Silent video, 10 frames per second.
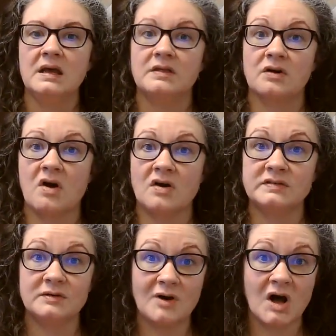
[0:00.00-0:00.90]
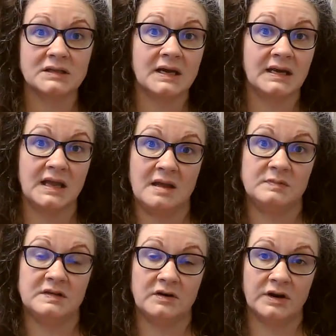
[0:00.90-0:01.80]
There are also online
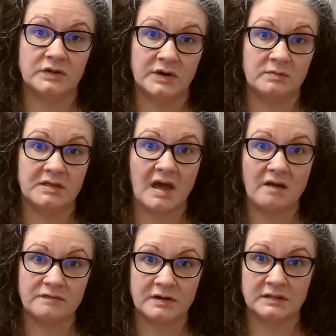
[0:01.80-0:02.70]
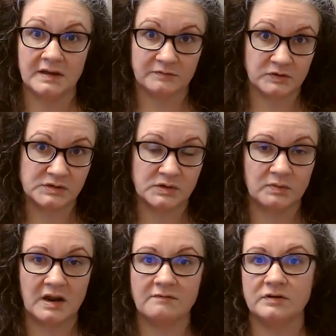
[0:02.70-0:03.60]
games that are included with every level. So
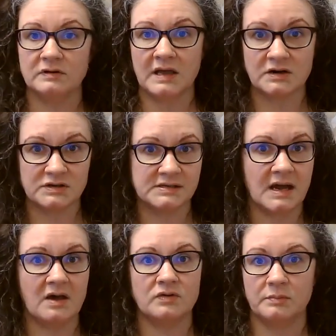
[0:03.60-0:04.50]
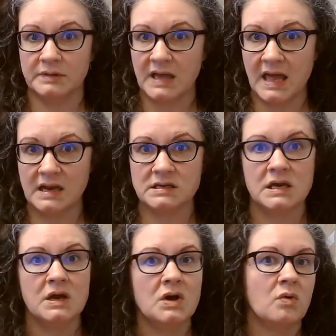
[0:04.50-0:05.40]
whatever letter sound or
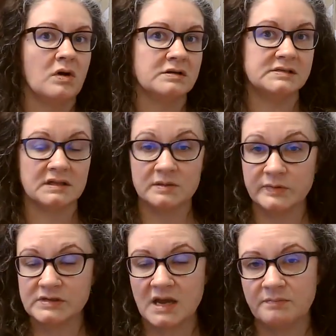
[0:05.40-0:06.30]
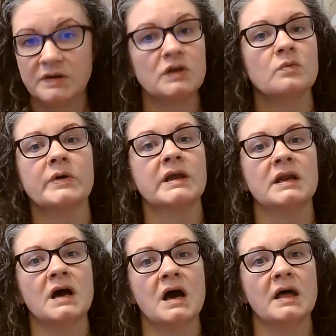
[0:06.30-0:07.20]
blend or syllable type that you're
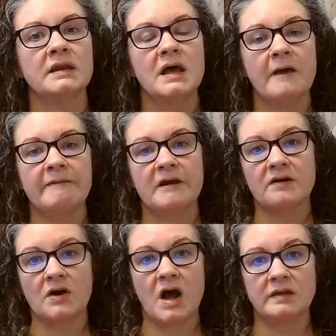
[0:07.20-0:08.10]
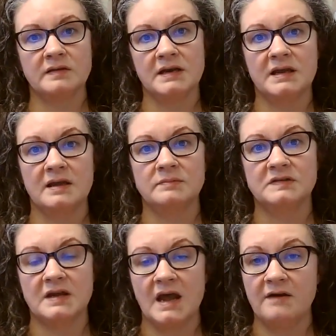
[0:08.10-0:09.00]
working on, there are online
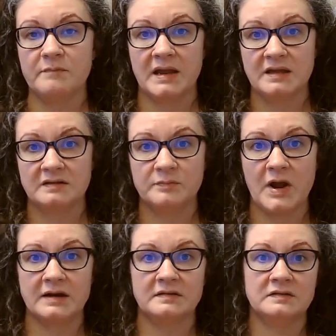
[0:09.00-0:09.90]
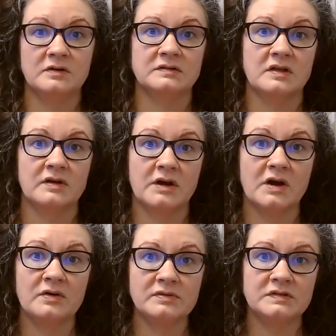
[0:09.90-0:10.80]
games, and I have my kids practice those on their
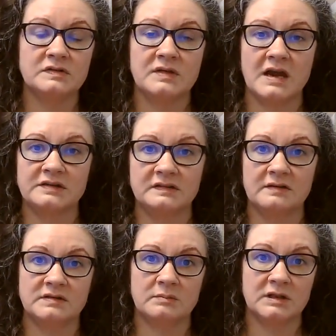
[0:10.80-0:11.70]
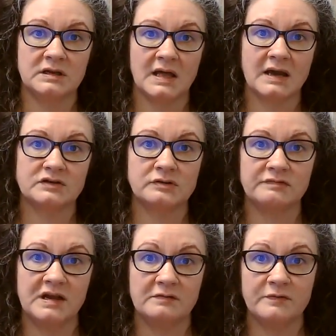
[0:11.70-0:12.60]
own, so that just gives them a little extra
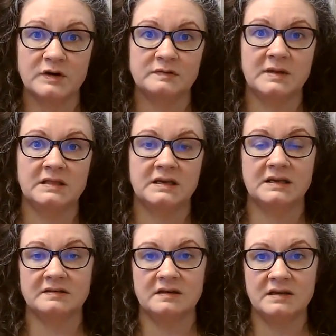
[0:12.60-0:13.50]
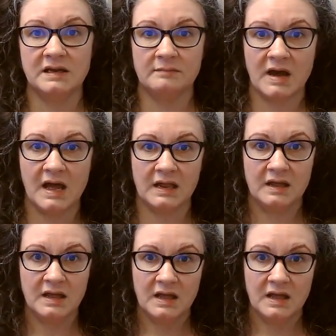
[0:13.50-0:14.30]
reinforcement that doesn't need my